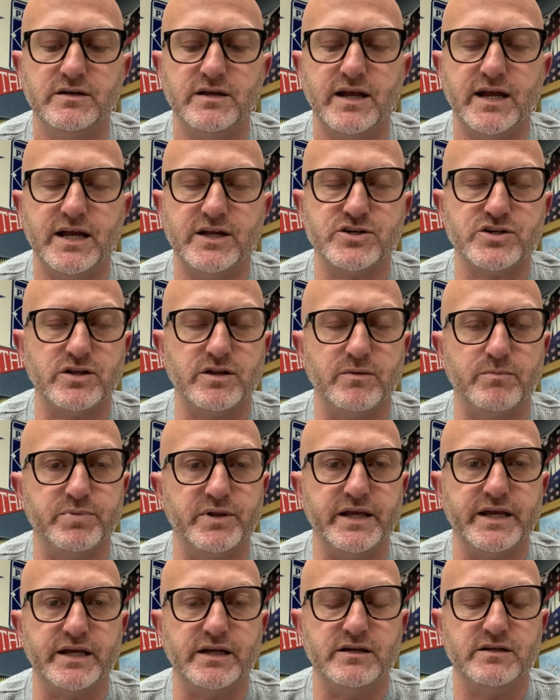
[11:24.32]
Angela
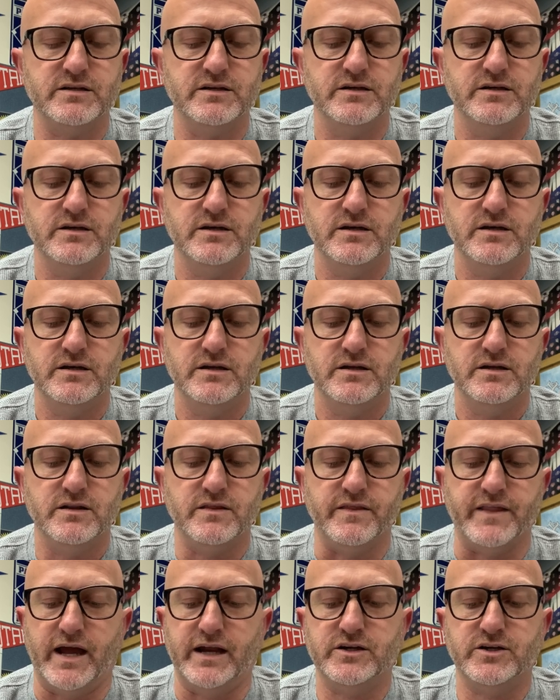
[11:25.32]
blinked.
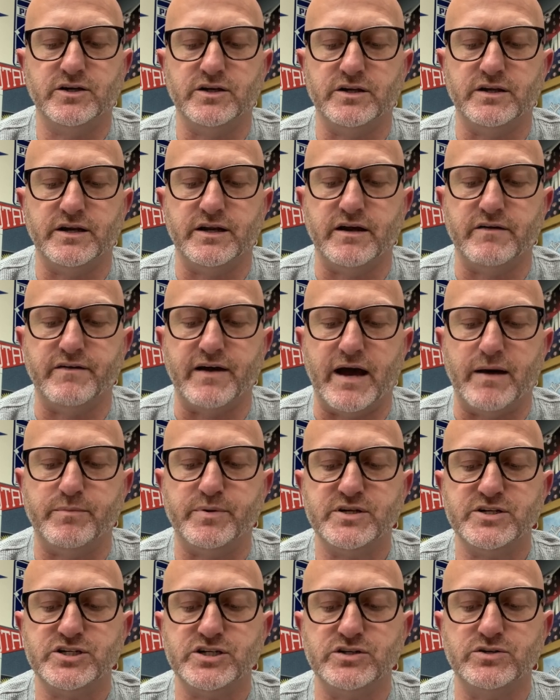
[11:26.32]
That couldn't have
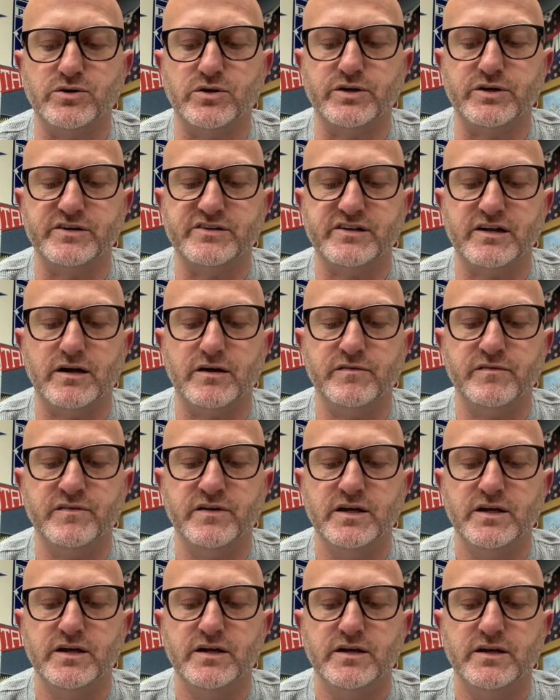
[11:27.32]
happened, she told
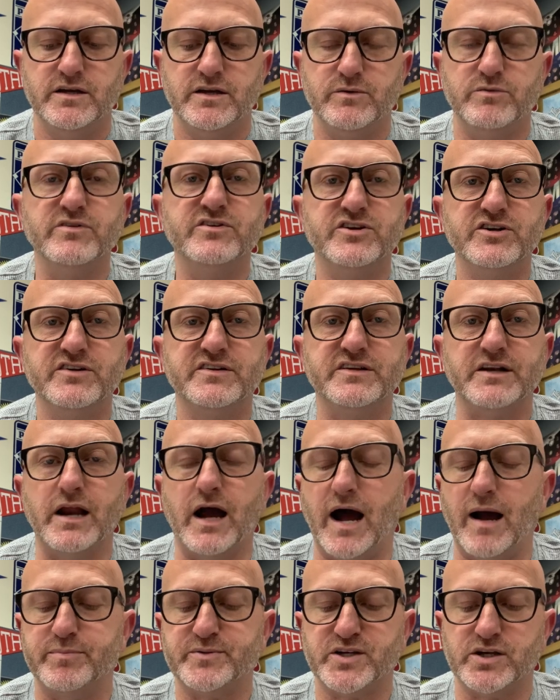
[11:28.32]
herself. It was just an
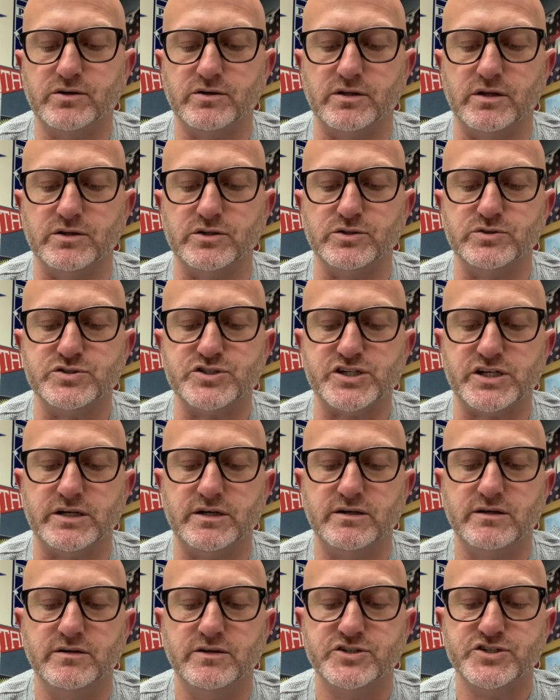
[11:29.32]
optical
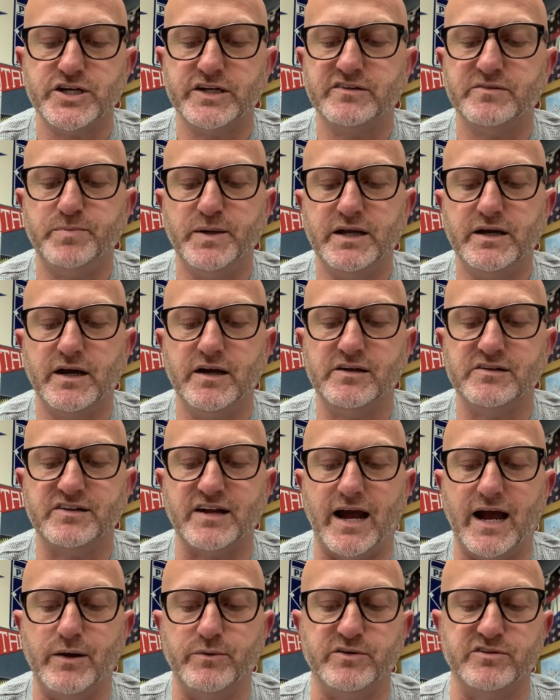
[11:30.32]
illusion. Just because
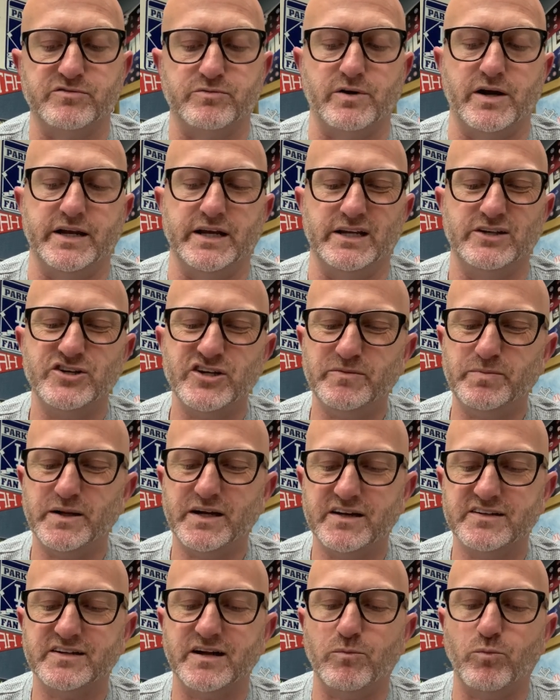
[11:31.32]
I was running. Just
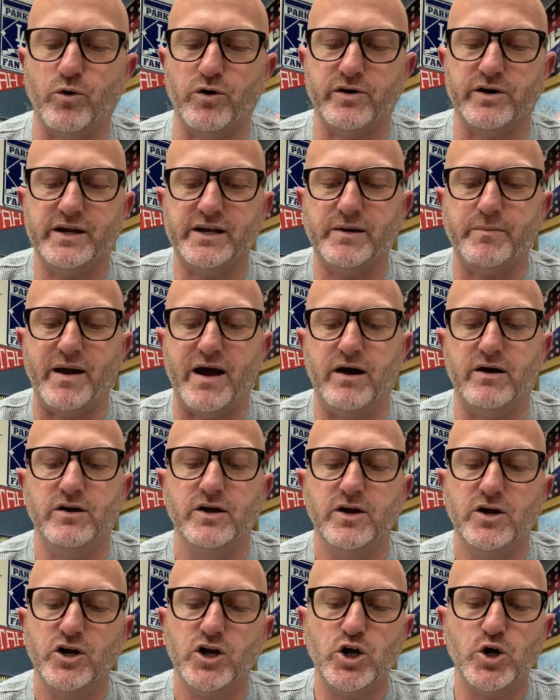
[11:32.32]
because I'm worried
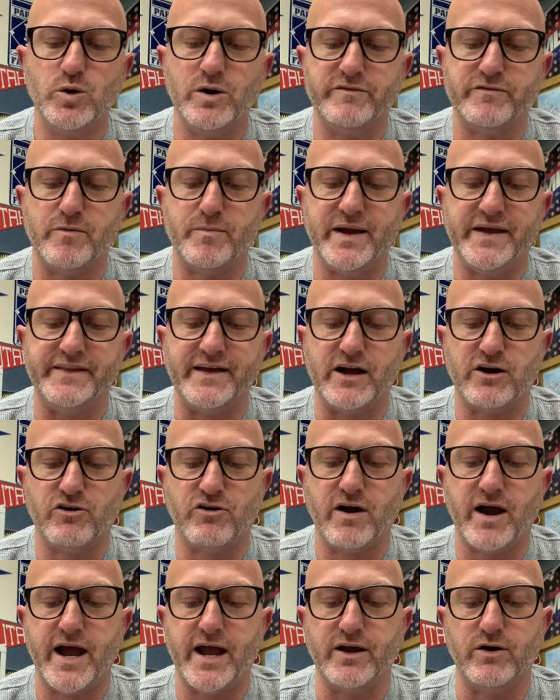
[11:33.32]
about whoever made that
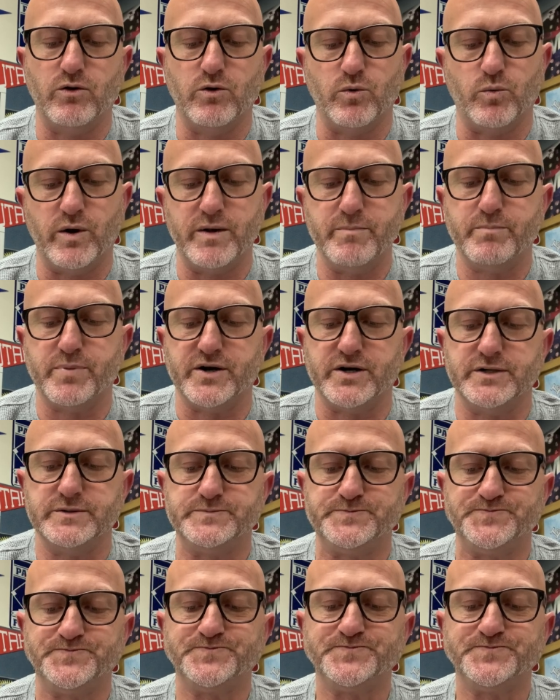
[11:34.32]
cry or whimper.